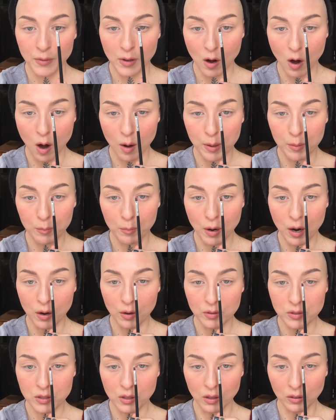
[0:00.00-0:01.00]
are my
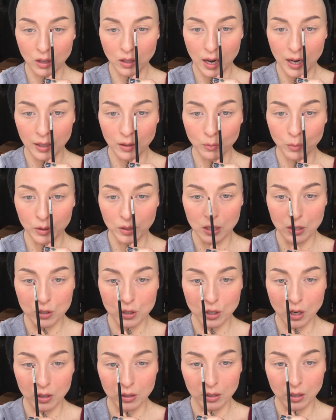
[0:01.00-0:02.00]
brows aligned with each
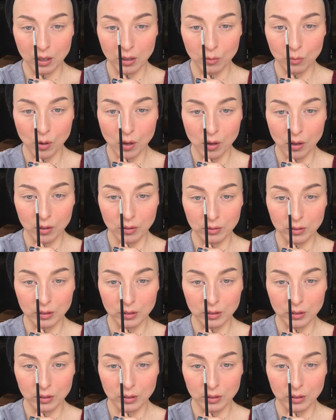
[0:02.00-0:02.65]
other? Well,